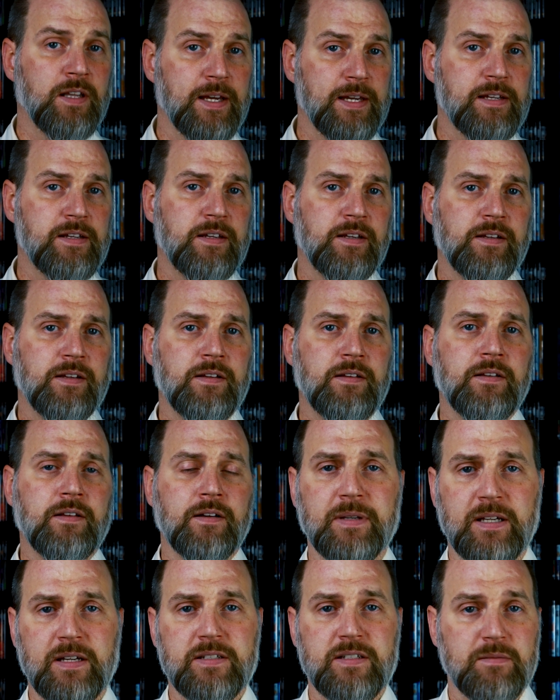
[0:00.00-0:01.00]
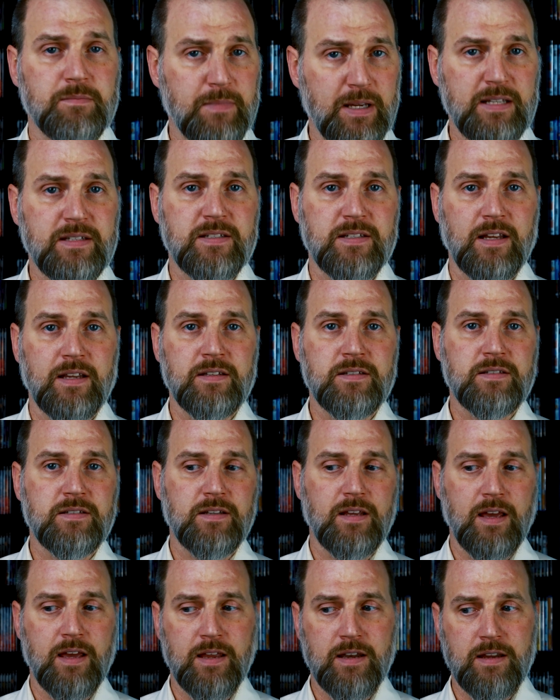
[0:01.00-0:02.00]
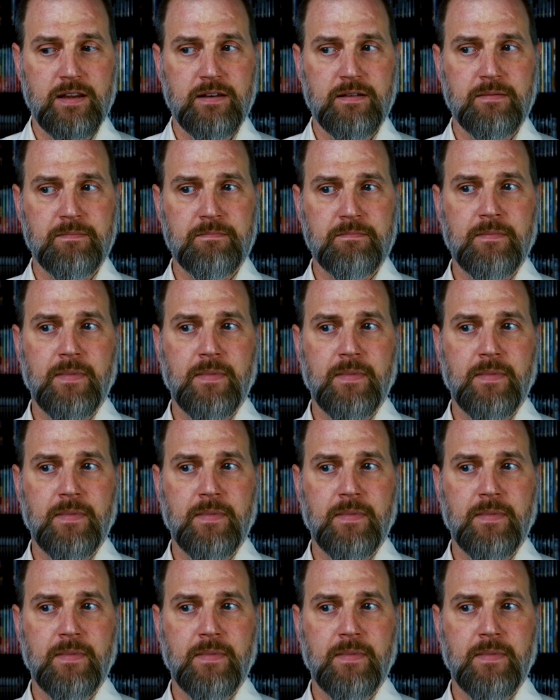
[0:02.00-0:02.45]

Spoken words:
like, because it made sense, and it